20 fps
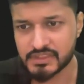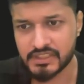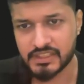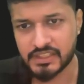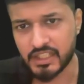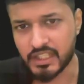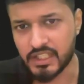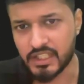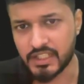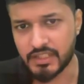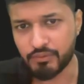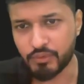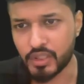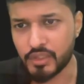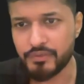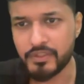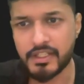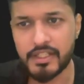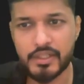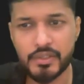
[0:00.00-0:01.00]

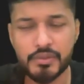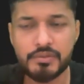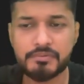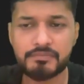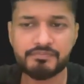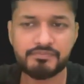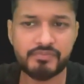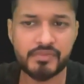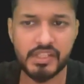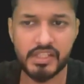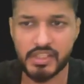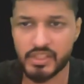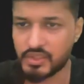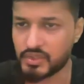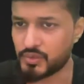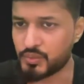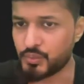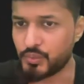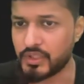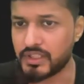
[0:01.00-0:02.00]
What we'll do,
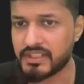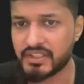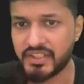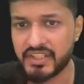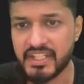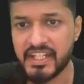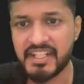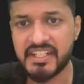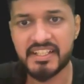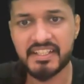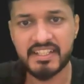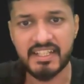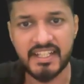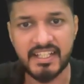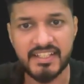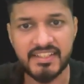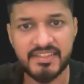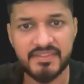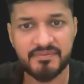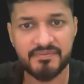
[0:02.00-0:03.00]
we'll create a
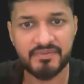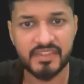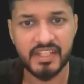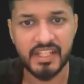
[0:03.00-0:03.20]
class